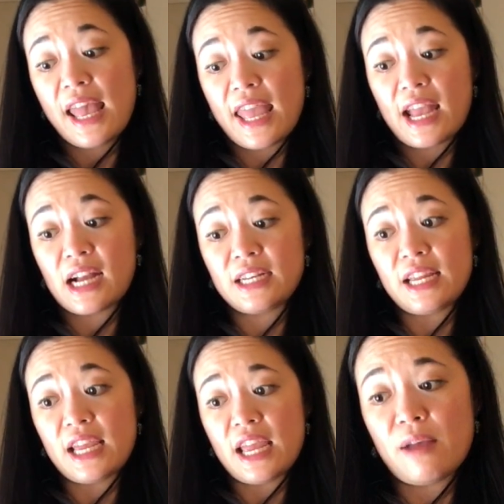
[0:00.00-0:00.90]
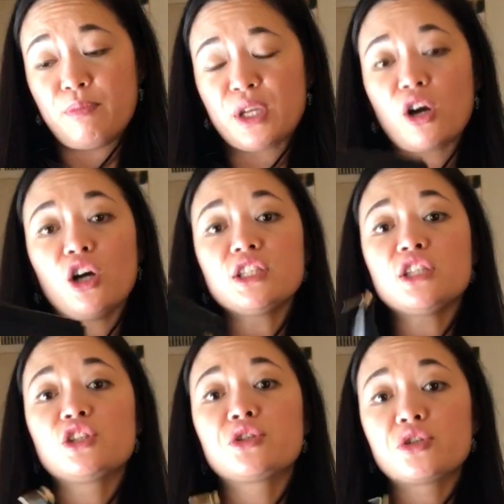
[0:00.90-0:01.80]
And because
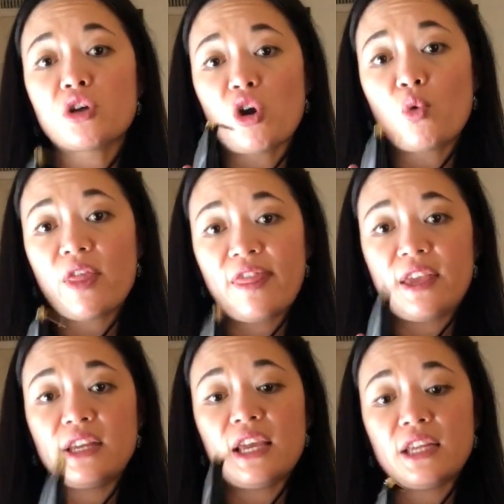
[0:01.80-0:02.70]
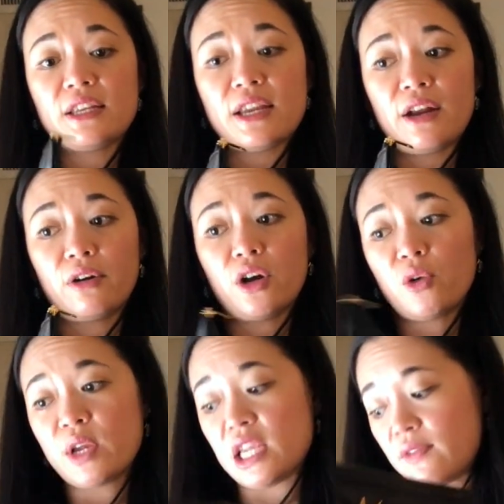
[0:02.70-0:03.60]
it's so thin and
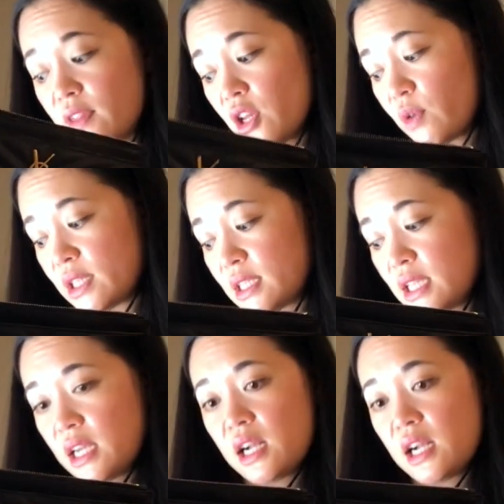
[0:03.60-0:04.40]
narrow, even though it's